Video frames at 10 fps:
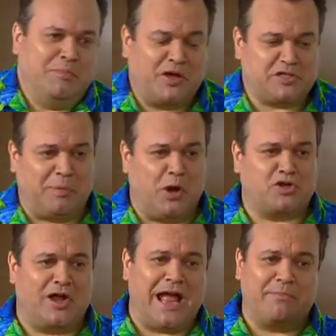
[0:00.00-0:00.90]
but I suppose
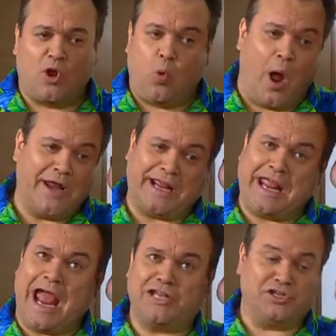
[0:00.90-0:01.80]
I am quite a
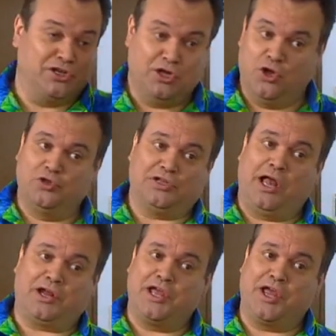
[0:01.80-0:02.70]
catch. Who's the
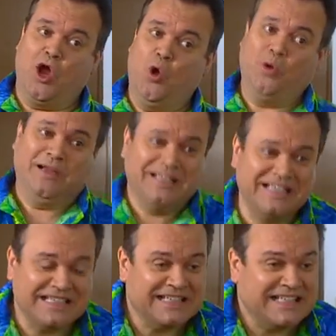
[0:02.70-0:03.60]
lucky girl?
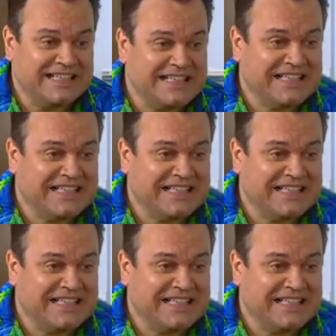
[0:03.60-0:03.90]
Not your